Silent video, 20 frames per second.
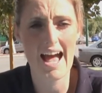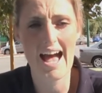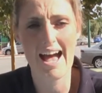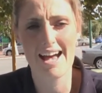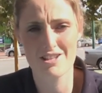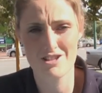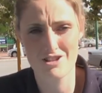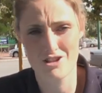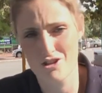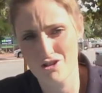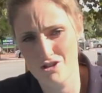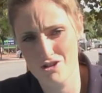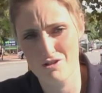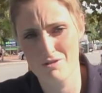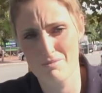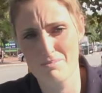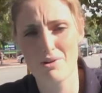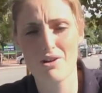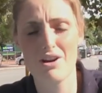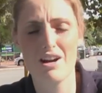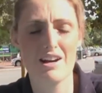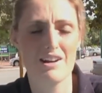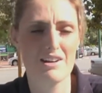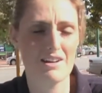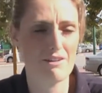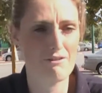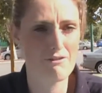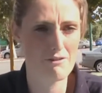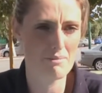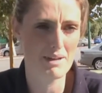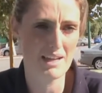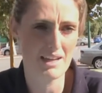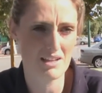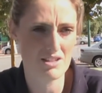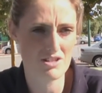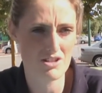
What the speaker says: as huge a priority for me.